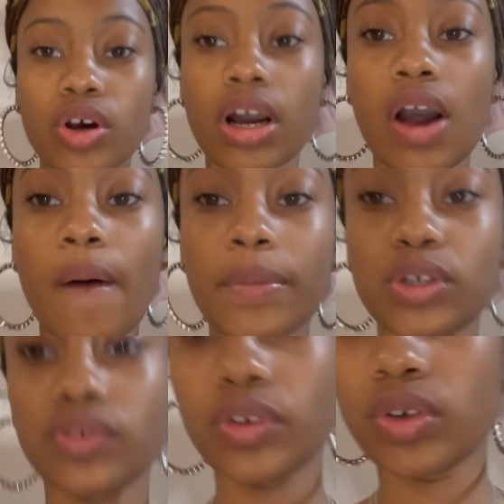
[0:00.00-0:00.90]
I got all my
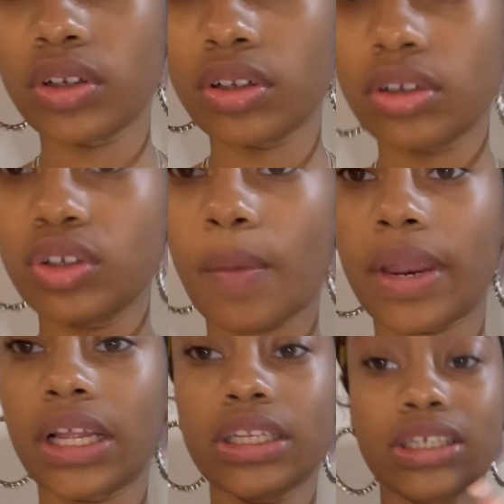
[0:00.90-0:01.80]
jewelry on. These are
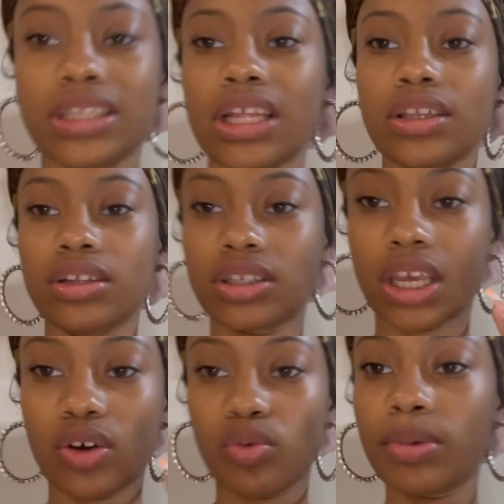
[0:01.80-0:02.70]
my necklaces. They look
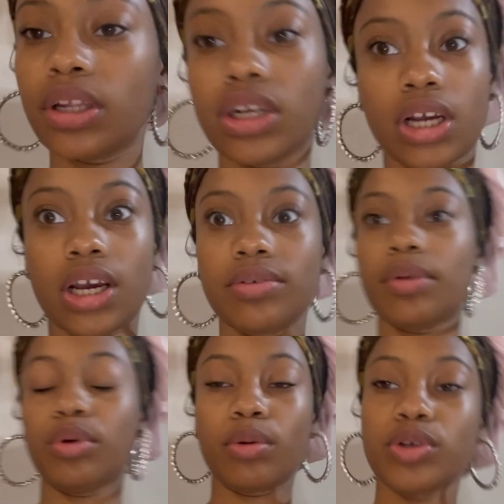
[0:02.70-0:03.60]
tangled, but they're not.
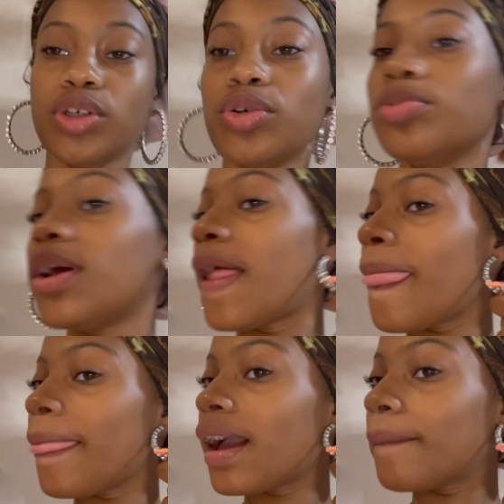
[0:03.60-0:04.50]
I promise you.
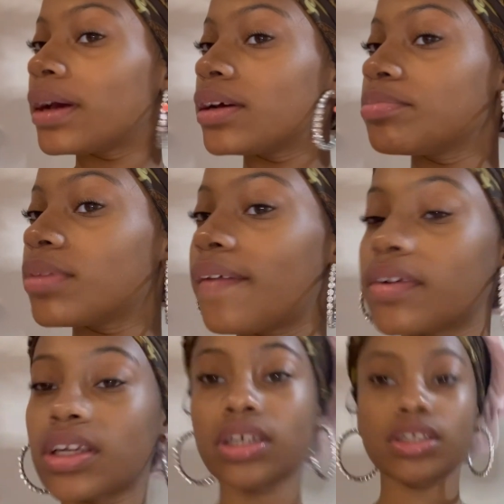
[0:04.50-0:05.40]
Got my
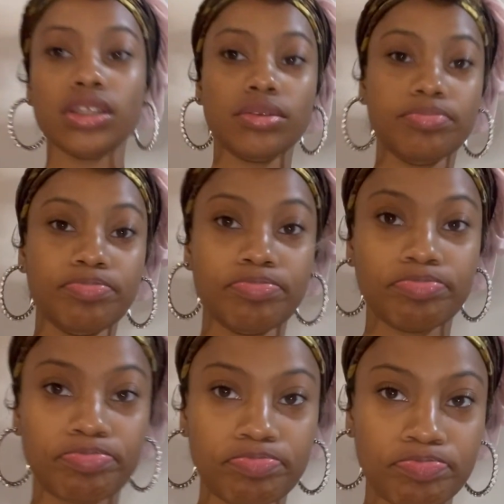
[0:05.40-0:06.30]
earrings,
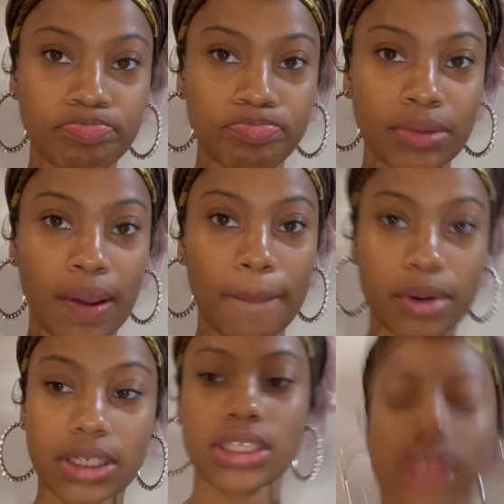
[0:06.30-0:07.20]

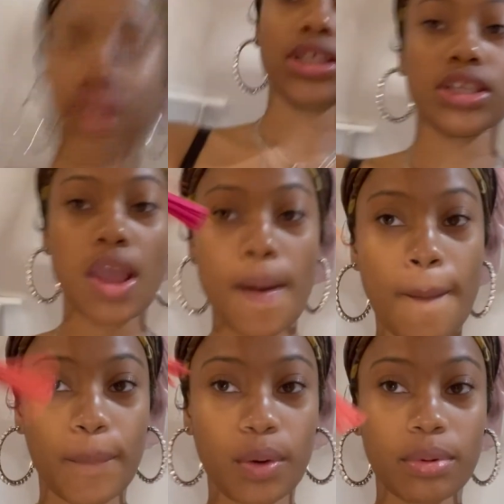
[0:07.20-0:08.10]
more
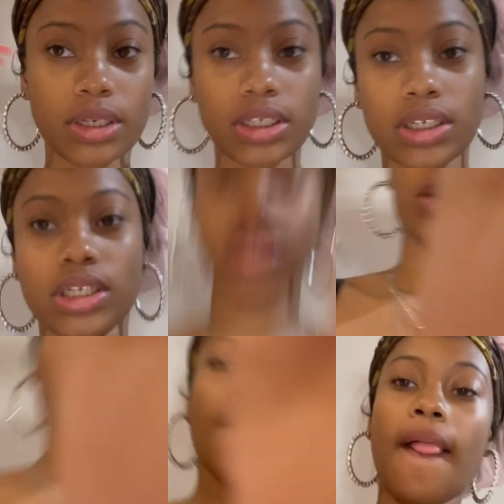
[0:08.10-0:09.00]
bracelets,
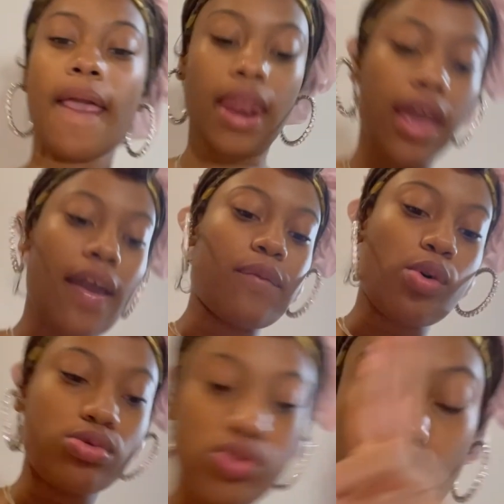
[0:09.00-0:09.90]
and I have
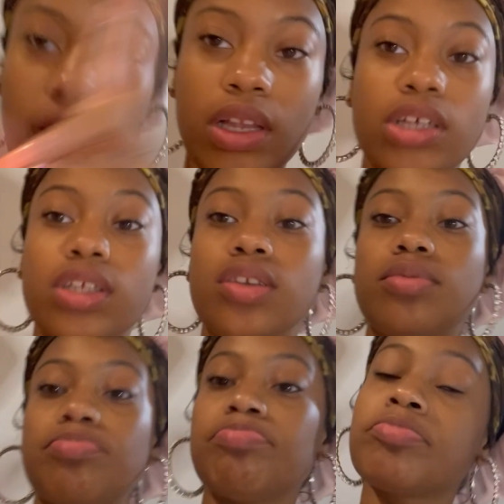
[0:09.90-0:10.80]
on 2
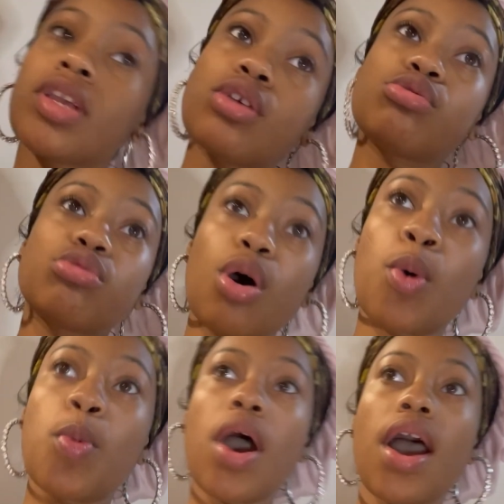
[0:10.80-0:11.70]
anklets.
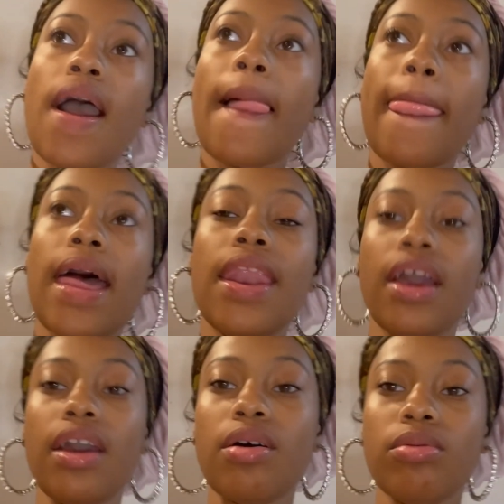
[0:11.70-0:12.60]
So
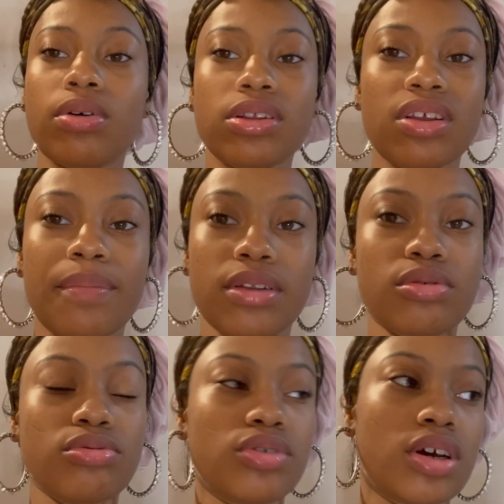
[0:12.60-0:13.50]
now I'm gonna save my
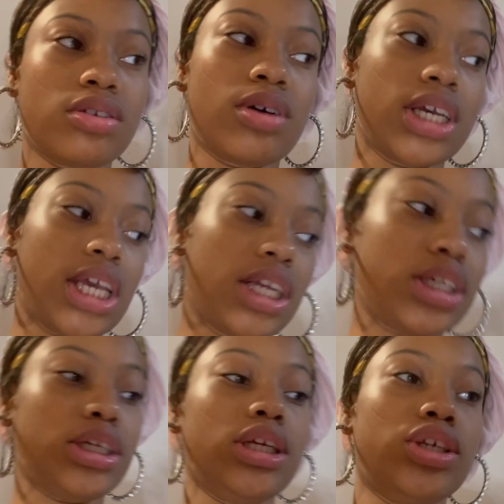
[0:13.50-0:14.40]
toes dry so I can
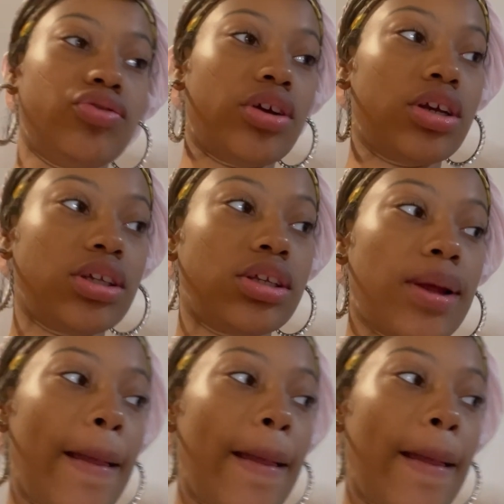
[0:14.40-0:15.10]
actually get dressed.